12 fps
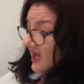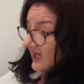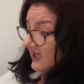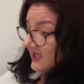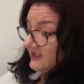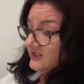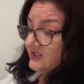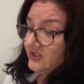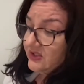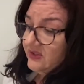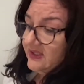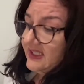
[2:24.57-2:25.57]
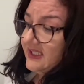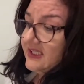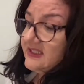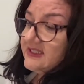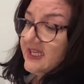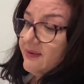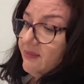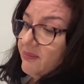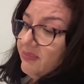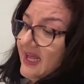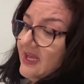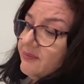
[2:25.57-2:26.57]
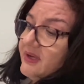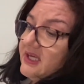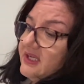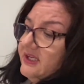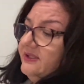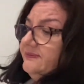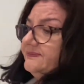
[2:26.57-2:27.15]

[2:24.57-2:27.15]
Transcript: like to do is get my black marker